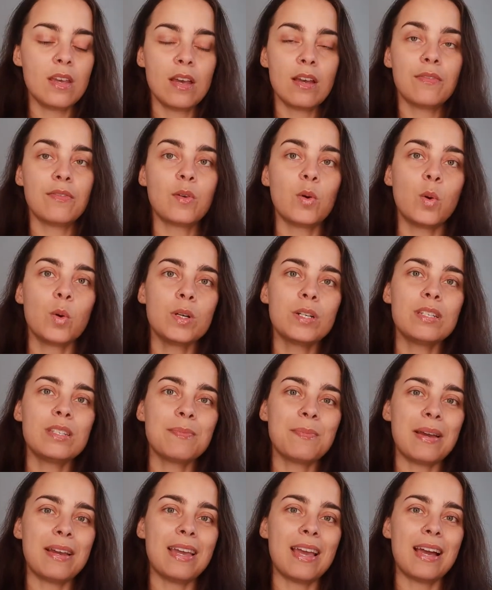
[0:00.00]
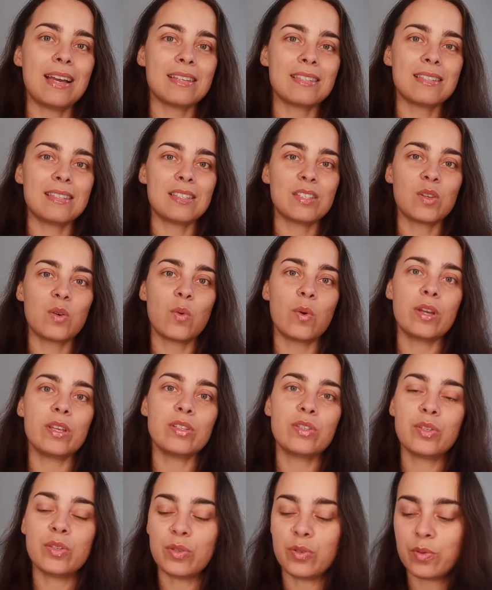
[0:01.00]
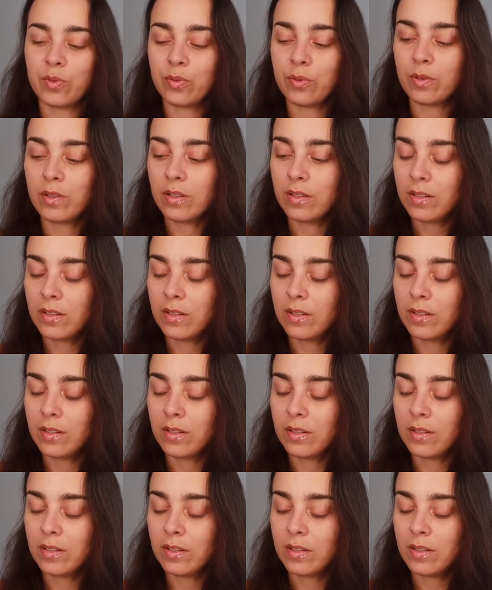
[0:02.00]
Of course, my ass is going to